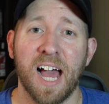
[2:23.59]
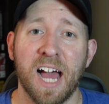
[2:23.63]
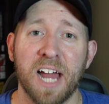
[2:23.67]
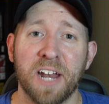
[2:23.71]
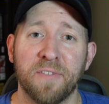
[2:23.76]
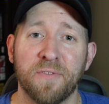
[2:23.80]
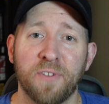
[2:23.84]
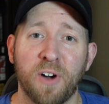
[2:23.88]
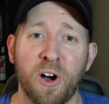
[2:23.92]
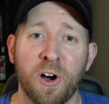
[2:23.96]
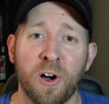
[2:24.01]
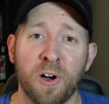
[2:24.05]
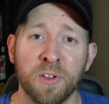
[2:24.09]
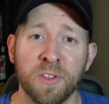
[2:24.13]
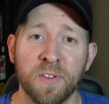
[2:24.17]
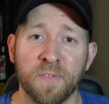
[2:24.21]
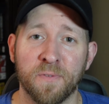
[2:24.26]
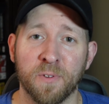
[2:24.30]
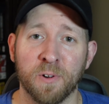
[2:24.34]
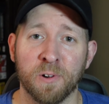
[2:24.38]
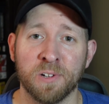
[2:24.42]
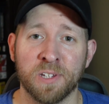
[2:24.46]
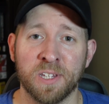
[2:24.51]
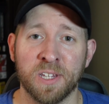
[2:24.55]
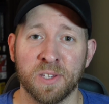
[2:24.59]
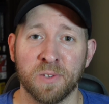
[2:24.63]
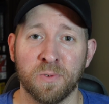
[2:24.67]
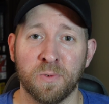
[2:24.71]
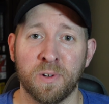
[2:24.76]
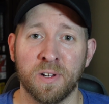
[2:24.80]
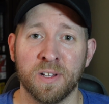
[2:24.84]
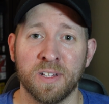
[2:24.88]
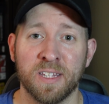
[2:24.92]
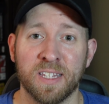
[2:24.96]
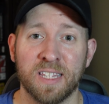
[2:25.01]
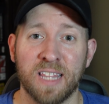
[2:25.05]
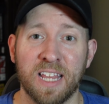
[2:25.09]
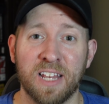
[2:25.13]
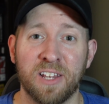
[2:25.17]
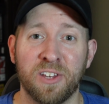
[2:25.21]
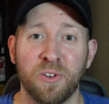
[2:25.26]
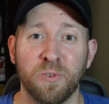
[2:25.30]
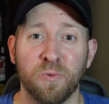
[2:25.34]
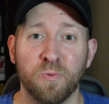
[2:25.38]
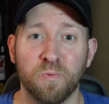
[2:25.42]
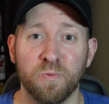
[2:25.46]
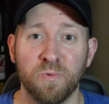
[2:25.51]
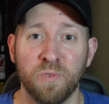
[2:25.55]
Out of all the Versus ones, they
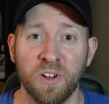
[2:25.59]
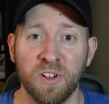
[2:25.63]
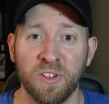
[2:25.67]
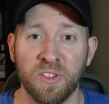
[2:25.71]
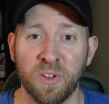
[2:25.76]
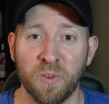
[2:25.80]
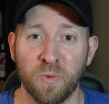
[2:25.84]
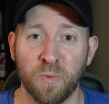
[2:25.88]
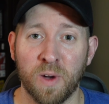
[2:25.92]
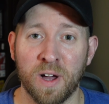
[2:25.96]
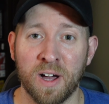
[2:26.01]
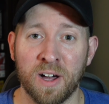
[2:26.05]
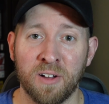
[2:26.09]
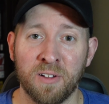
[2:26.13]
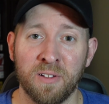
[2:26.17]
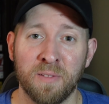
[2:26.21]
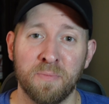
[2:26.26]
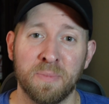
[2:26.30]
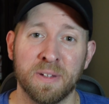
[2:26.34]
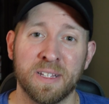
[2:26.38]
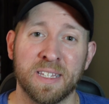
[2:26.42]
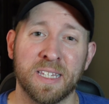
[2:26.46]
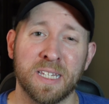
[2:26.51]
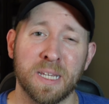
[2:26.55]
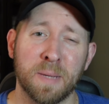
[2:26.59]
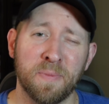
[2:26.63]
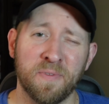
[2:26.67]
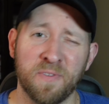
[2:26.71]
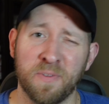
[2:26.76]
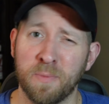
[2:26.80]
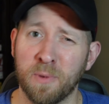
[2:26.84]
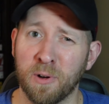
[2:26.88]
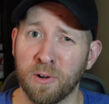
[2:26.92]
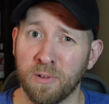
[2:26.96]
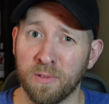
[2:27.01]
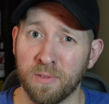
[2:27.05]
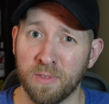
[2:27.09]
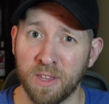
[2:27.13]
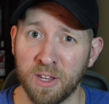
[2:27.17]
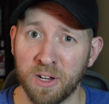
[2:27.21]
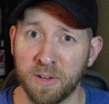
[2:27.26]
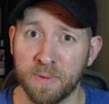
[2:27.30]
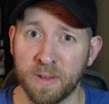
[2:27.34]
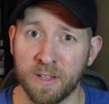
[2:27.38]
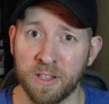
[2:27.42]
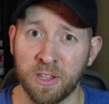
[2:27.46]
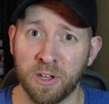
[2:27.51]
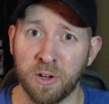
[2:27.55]
do really well, but some of them are a
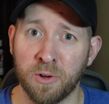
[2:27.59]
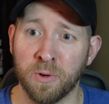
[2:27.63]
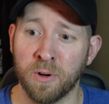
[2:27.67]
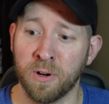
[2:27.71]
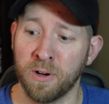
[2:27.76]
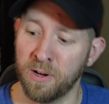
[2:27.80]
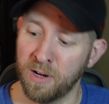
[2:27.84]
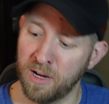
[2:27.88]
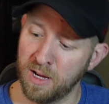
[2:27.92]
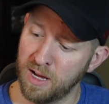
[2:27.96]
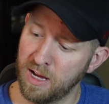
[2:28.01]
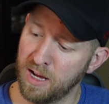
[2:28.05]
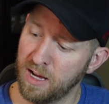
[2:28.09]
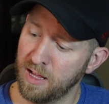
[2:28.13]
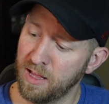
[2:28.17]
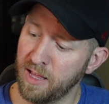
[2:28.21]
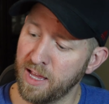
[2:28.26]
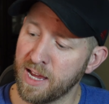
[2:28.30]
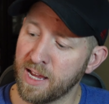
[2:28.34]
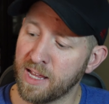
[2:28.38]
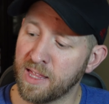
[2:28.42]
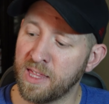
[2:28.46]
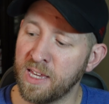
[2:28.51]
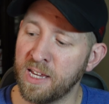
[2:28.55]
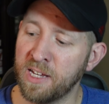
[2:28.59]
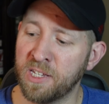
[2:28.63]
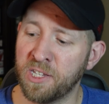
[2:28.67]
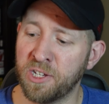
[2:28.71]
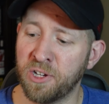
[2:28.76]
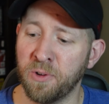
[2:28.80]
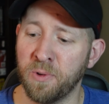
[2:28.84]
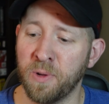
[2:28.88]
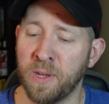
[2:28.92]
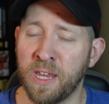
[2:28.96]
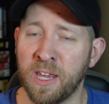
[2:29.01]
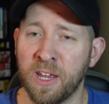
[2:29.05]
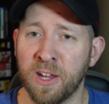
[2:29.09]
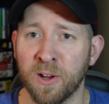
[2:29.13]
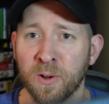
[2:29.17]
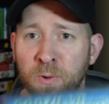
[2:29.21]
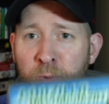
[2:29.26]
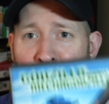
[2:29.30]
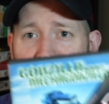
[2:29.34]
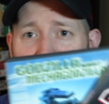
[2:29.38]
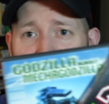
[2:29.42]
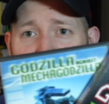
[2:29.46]
little bit lower. Like these 2 here, one